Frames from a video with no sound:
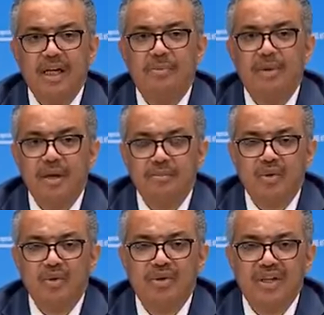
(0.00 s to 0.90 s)
Keep
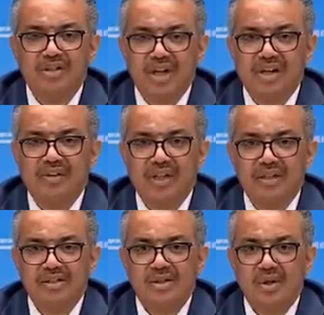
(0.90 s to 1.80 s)
improving
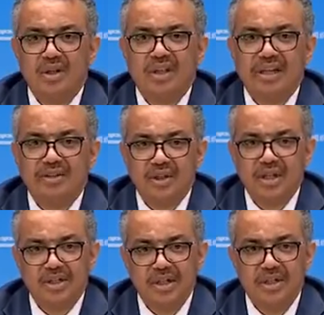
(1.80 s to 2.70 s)
surveillance, contact
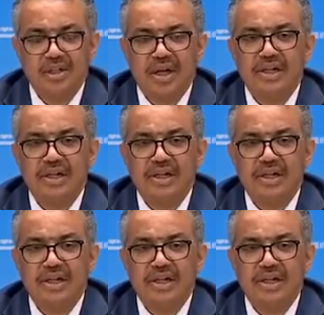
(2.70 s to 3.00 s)
tracing,